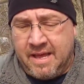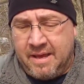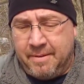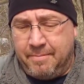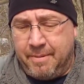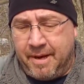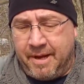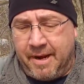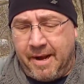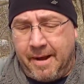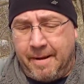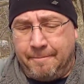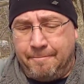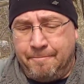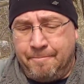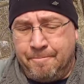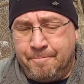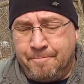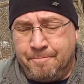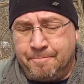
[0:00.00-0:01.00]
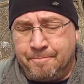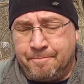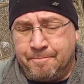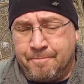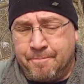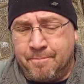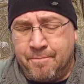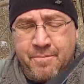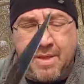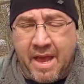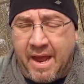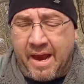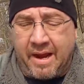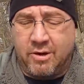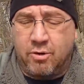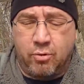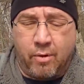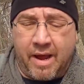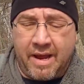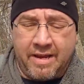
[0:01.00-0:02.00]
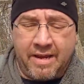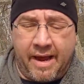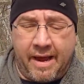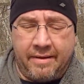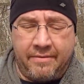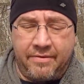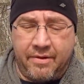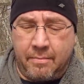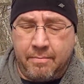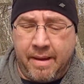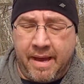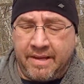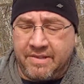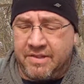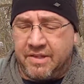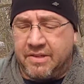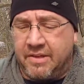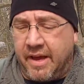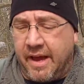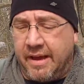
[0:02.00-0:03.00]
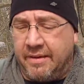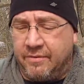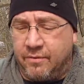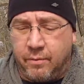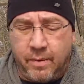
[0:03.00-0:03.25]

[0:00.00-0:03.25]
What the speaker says: but they are great knives, amazing knives.